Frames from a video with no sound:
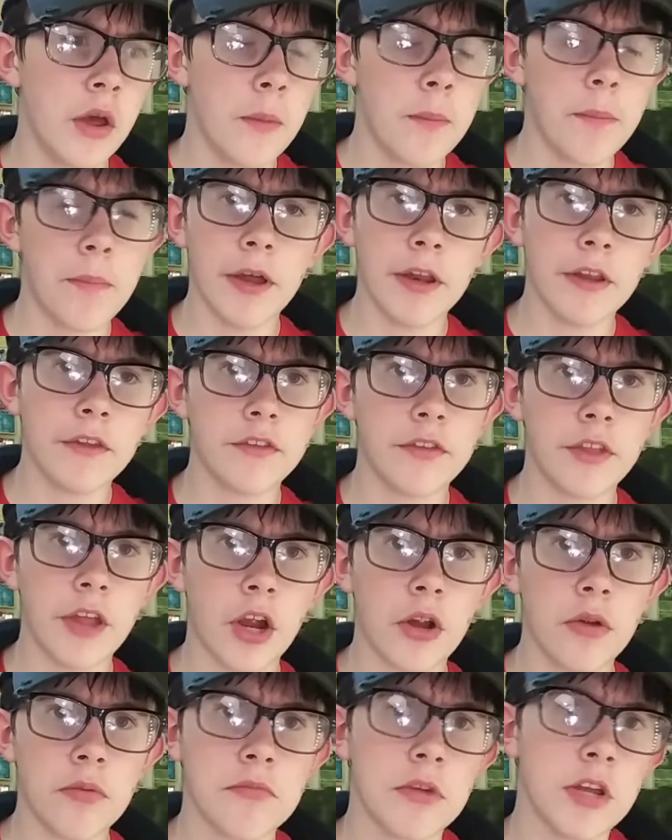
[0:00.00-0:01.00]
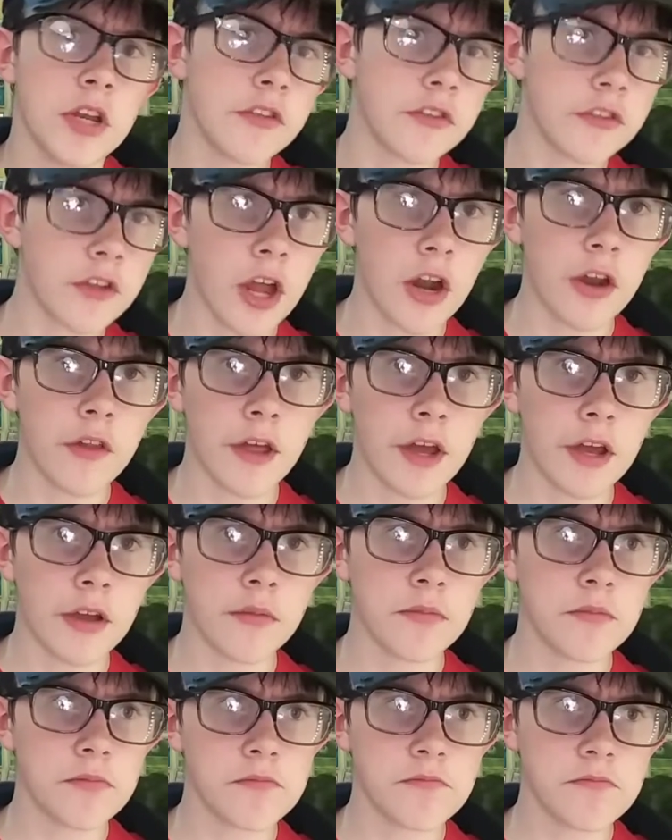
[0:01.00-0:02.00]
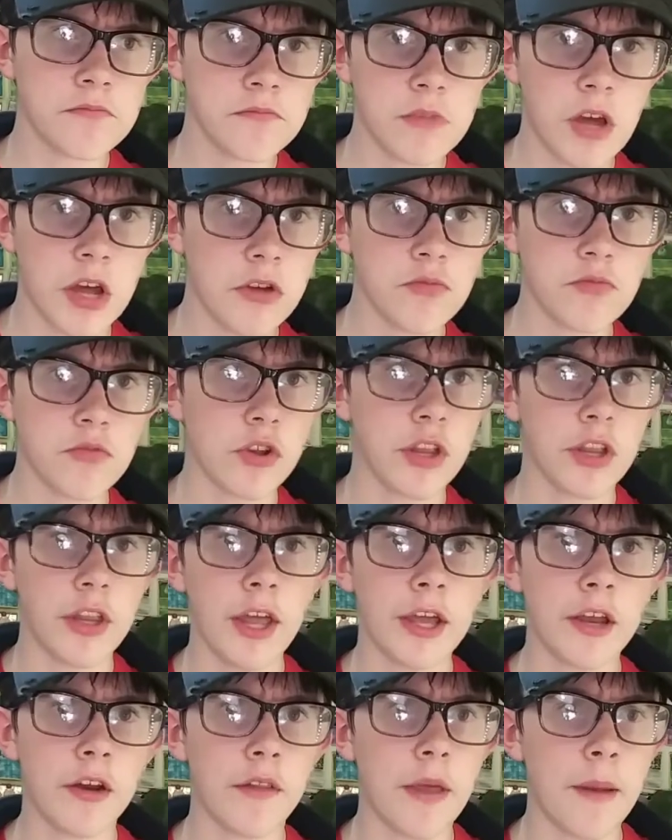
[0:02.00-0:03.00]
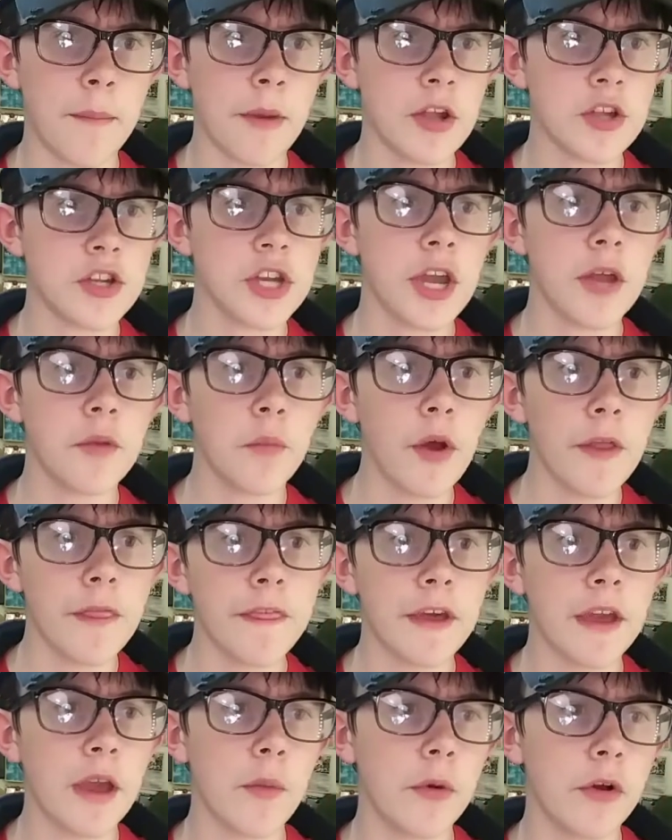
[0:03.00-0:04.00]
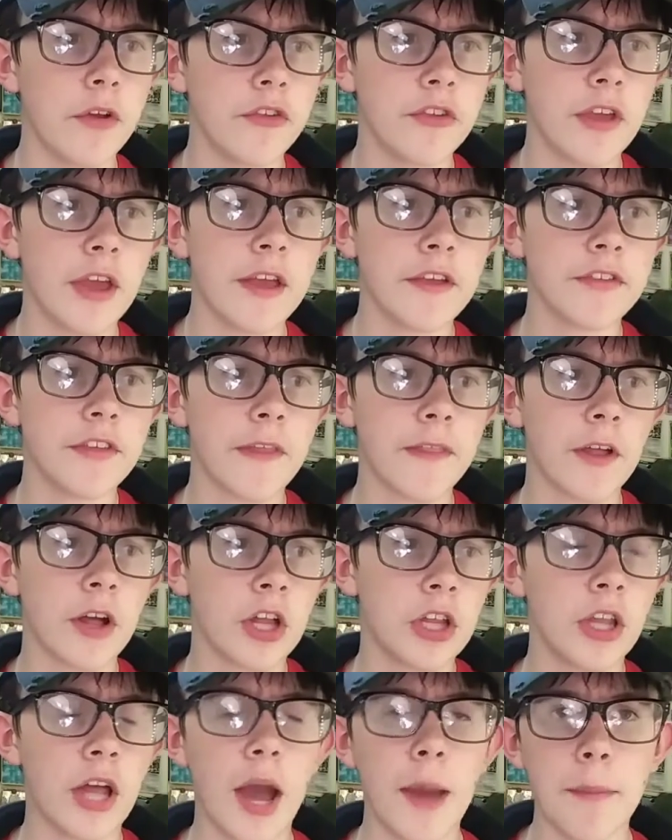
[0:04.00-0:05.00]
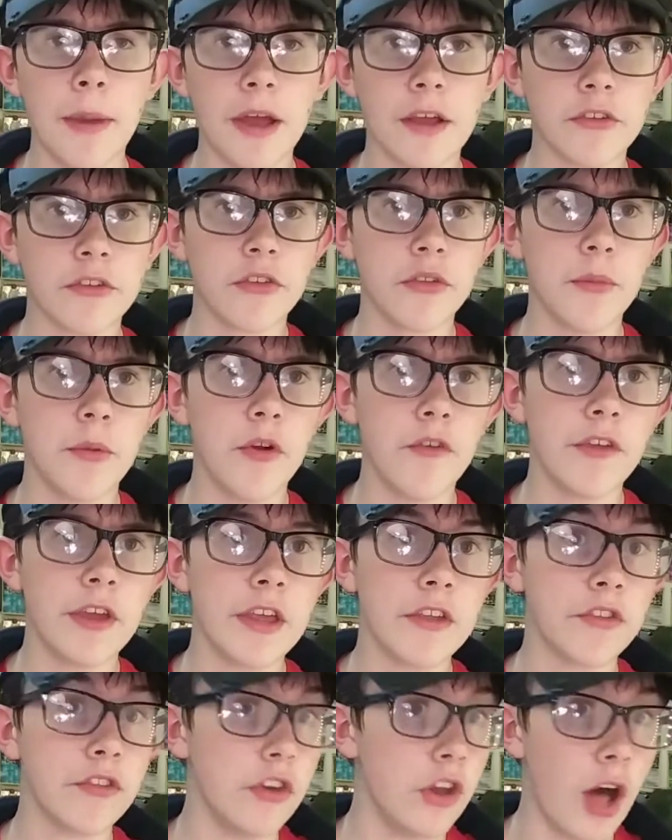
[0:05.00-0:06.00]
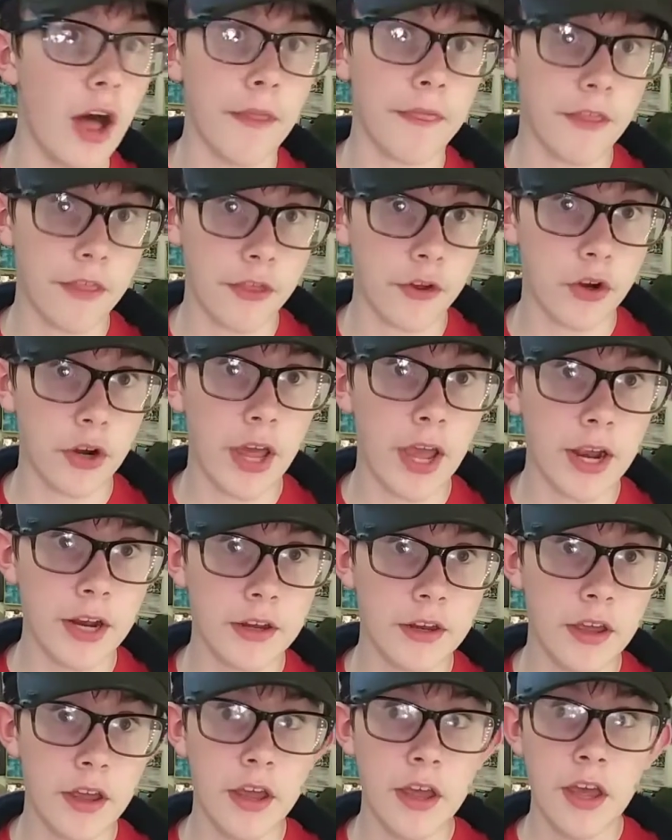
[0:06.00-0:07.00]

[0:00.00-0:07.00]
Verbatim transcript: but it's there and it's not all that. I don't really like it all that much. And one thing I will say is that the climax of the movie is not the third act.